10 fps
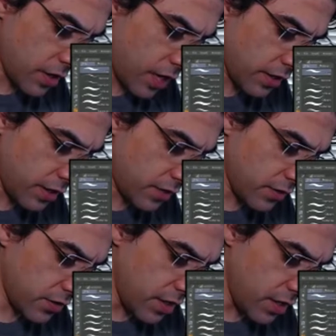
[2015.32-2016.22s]
I'd like to
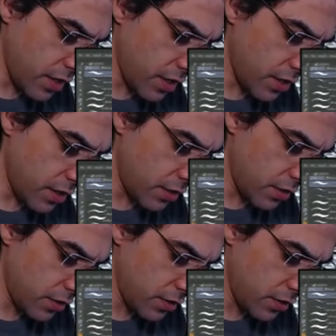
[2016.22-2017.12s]
see a,
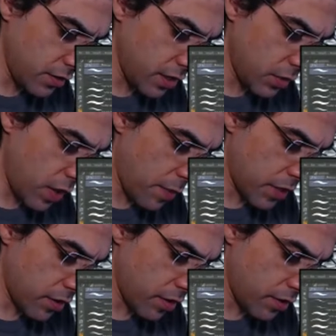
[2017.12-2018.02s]
a
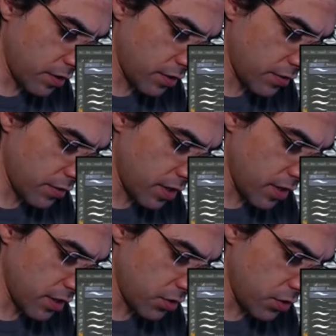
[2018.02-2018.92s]
webinar on
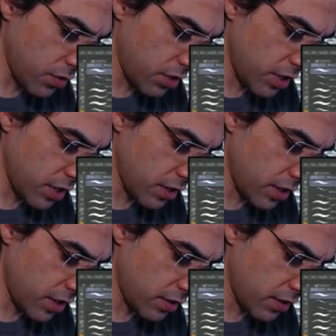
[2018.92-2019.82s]
this whole thing.
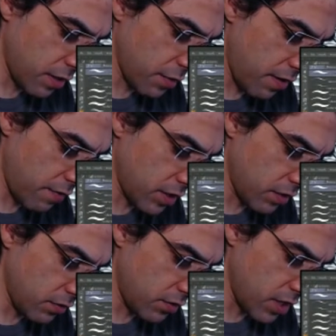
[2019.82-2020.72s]
Like, I mean, everything
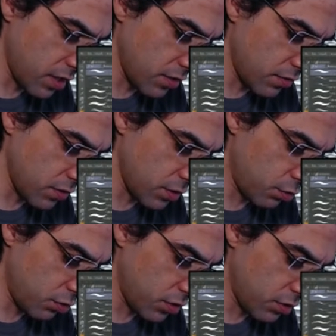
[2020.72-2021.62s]
you said is is
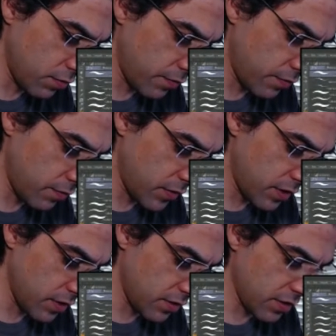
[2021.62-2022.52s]

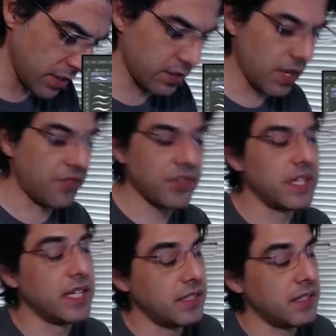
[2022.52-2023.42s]
is like
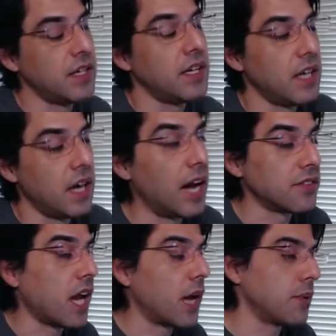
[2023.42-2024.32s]
definitely on
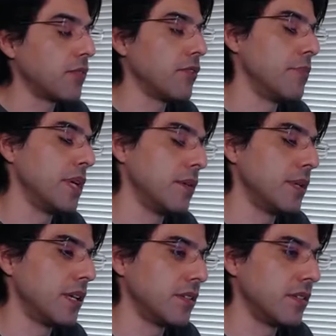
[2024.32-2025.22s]
topic for me
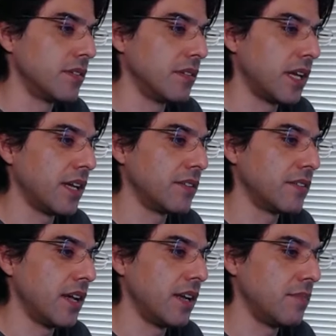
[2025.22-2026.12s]
because it's like I
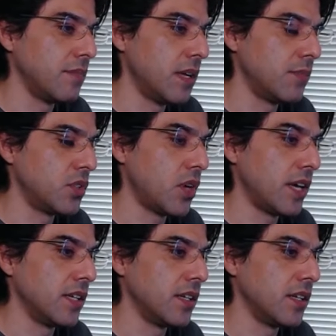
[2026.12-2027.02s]
said, I'm I'm trying
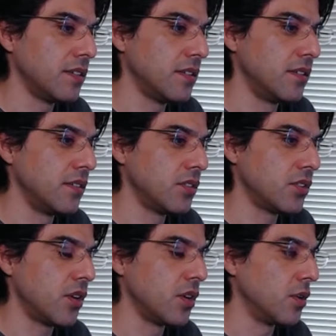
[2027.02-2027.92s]
to to
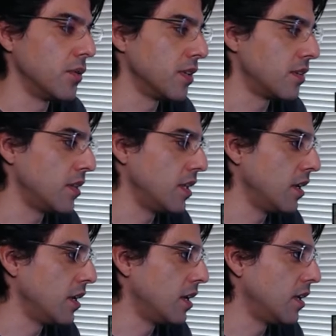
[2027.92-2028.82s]
struggle with the uh,